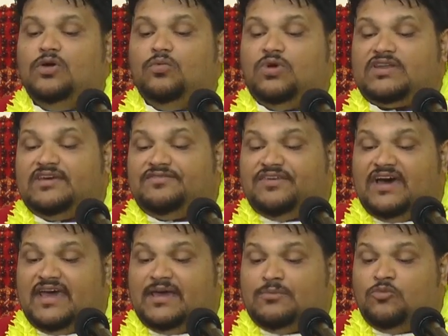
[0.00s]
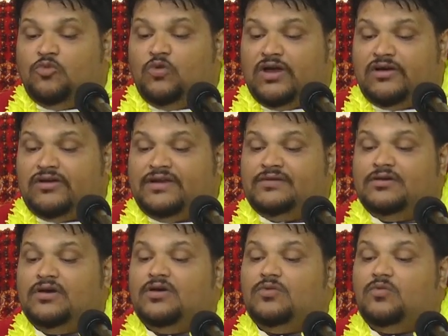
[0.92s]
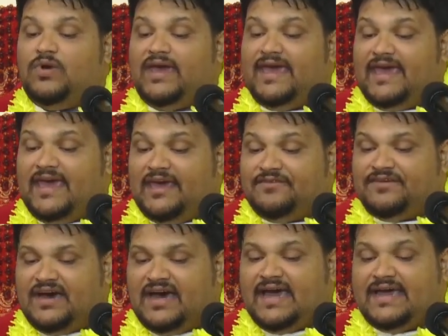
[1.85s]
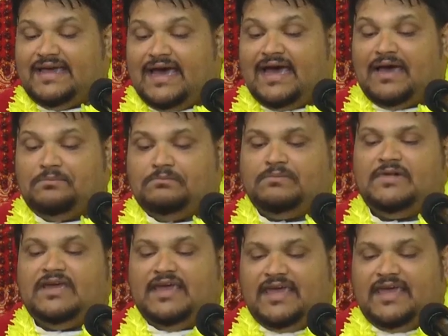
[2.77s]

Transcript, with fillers: whatever I am wearing, wherever I am,